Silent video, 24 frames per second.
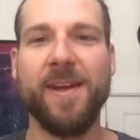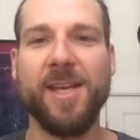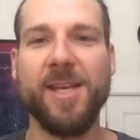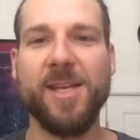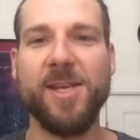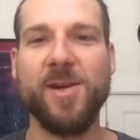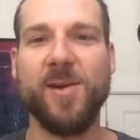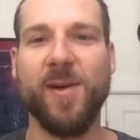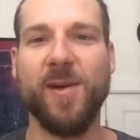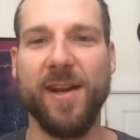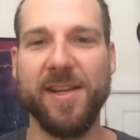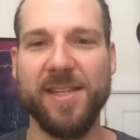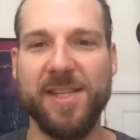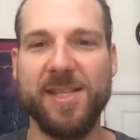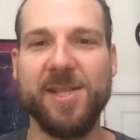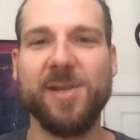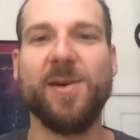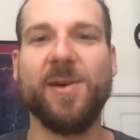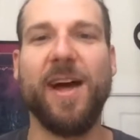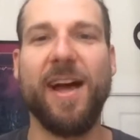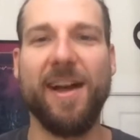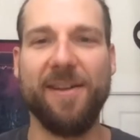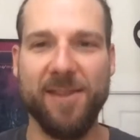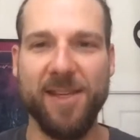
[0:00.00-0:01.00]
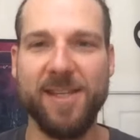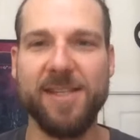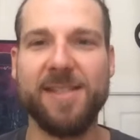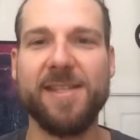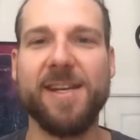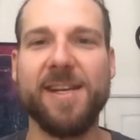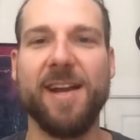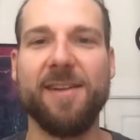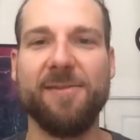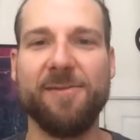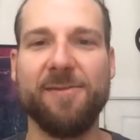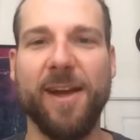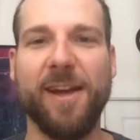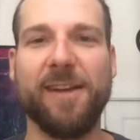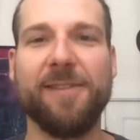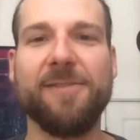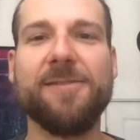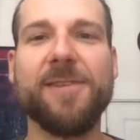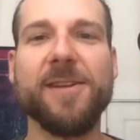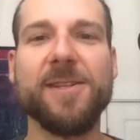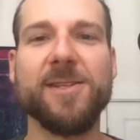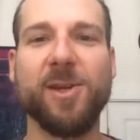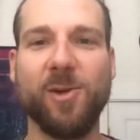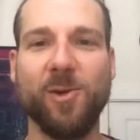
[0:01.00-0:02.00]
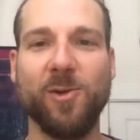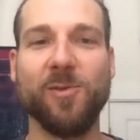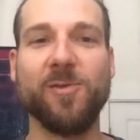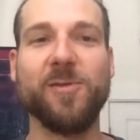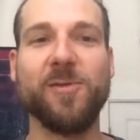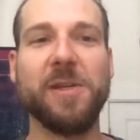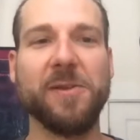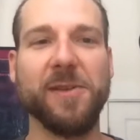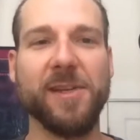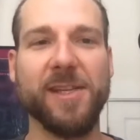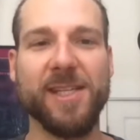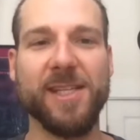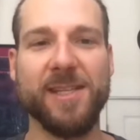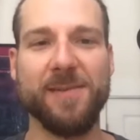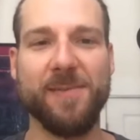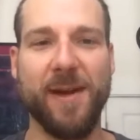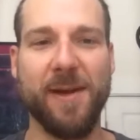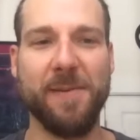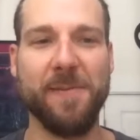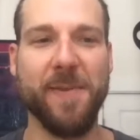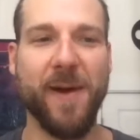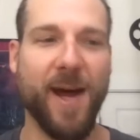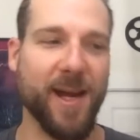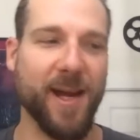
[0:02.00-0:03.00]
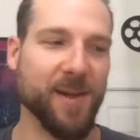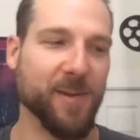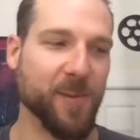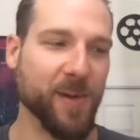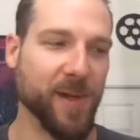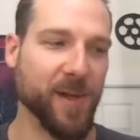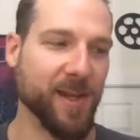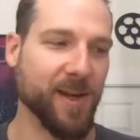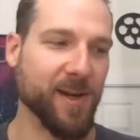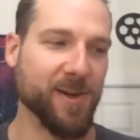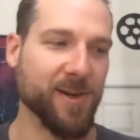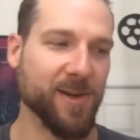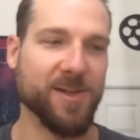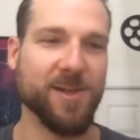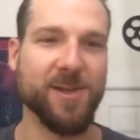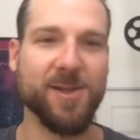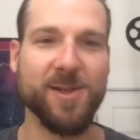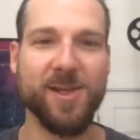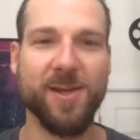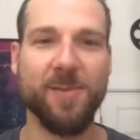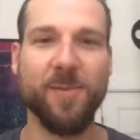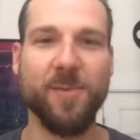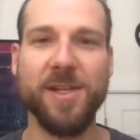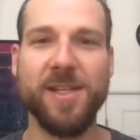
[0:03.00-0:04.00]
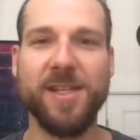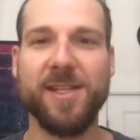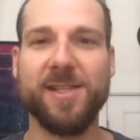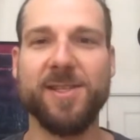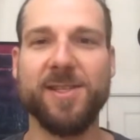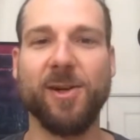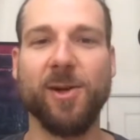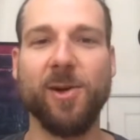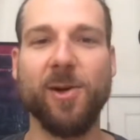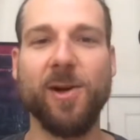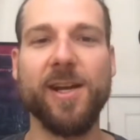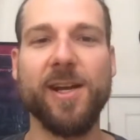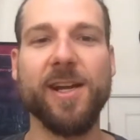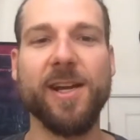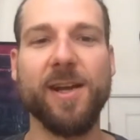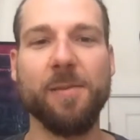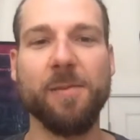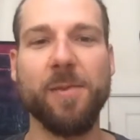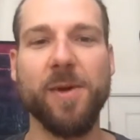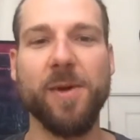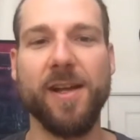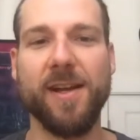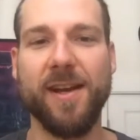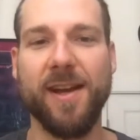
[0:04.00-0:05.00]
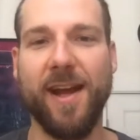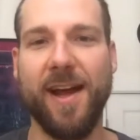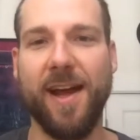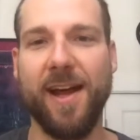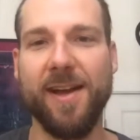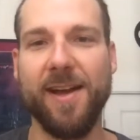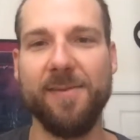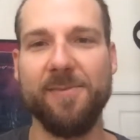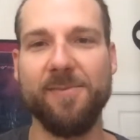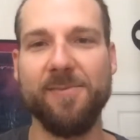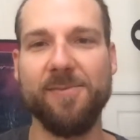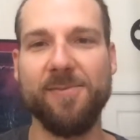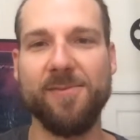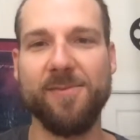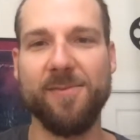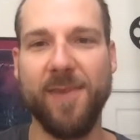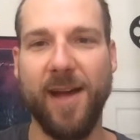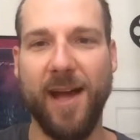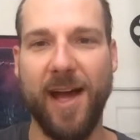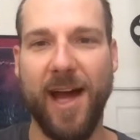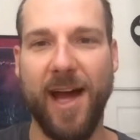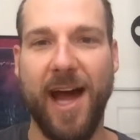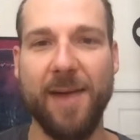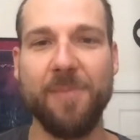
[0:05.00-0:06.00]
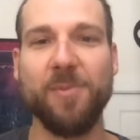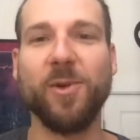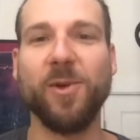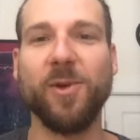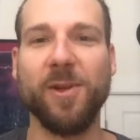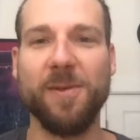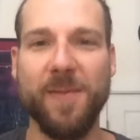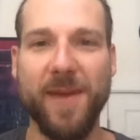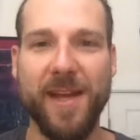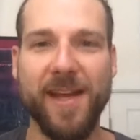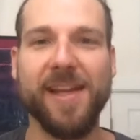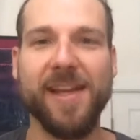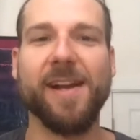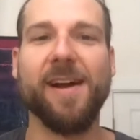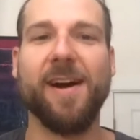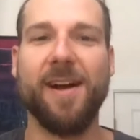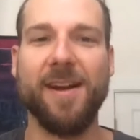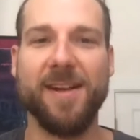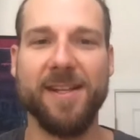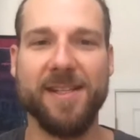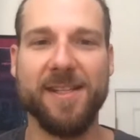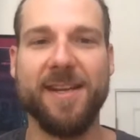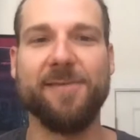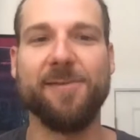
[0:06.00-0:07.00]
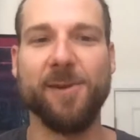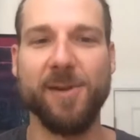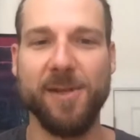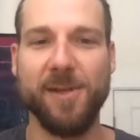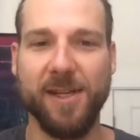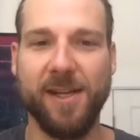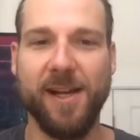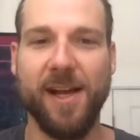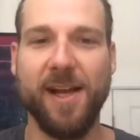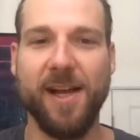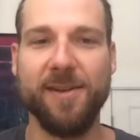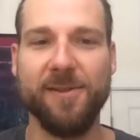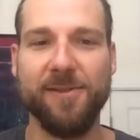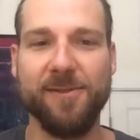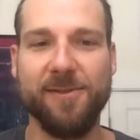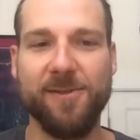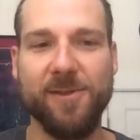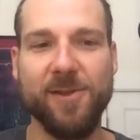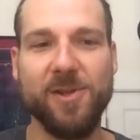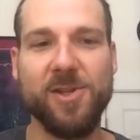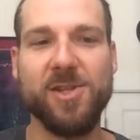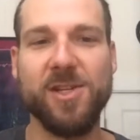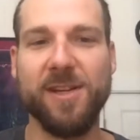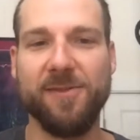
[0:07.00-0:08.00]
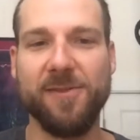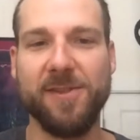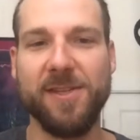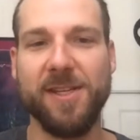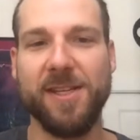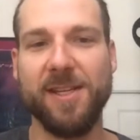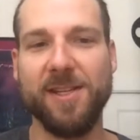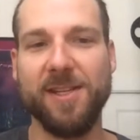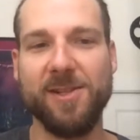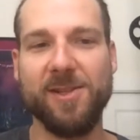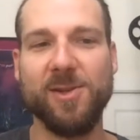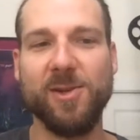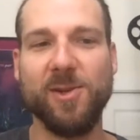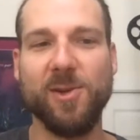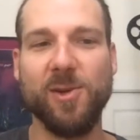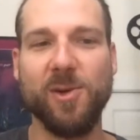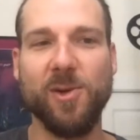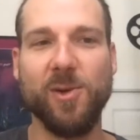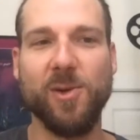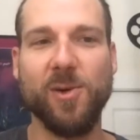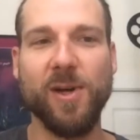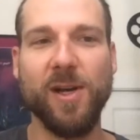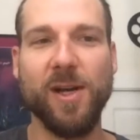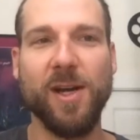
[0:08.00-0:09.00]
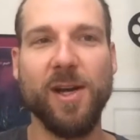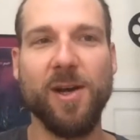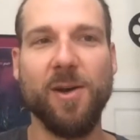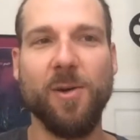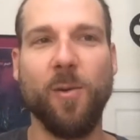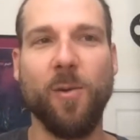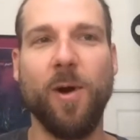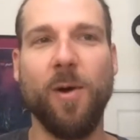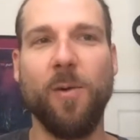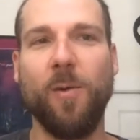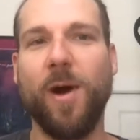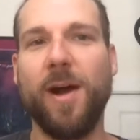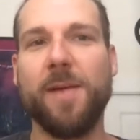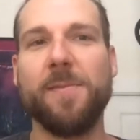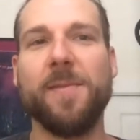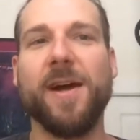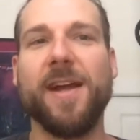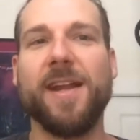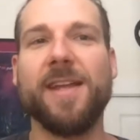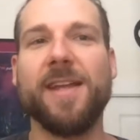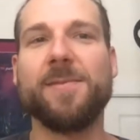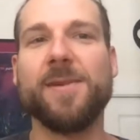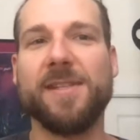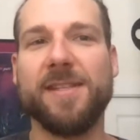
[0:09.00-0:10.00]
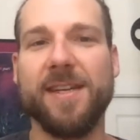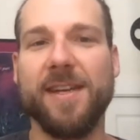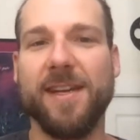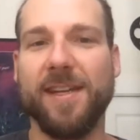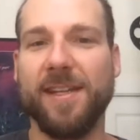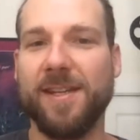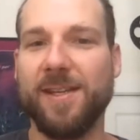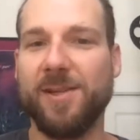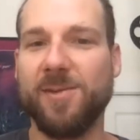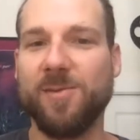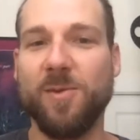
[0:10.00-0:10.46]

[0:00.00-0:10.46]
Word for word: You know, I still have these kind of like physical feelings in my body when there's someone disagreeing, but I'm I'm really making honest effort to kind of shift into well, why might he be saying this?